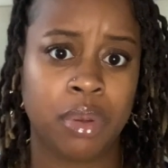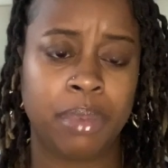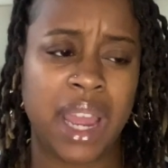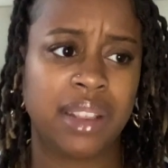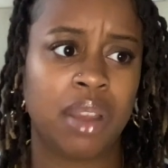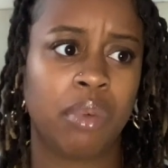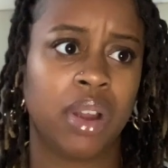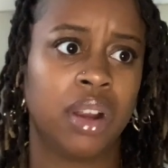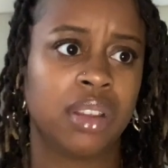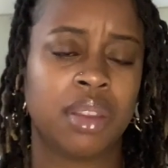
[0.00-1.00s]
but I think what
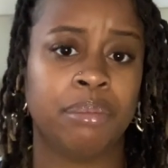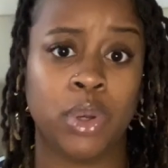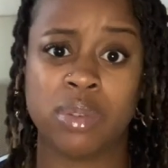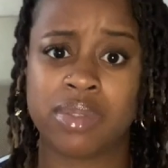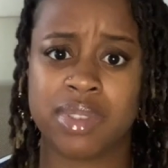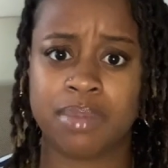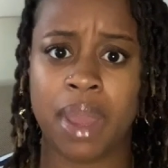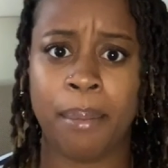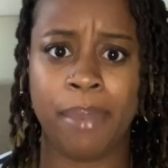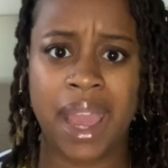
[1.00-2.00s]
hurt the most was my
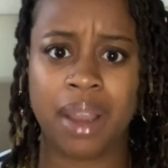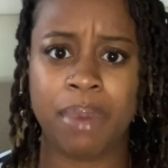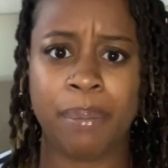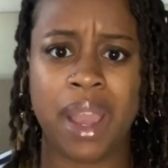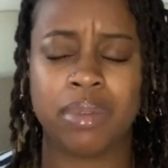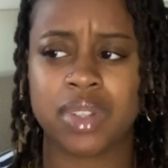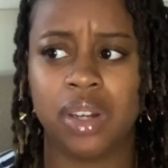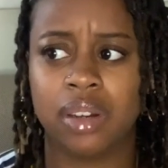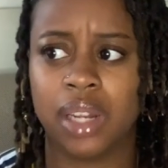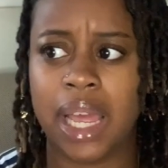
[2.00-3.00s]
back. My back was
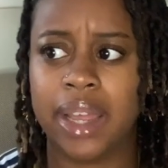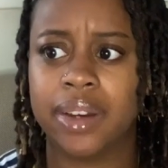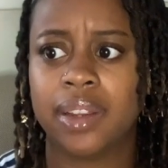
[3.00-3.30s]
hurting a lot.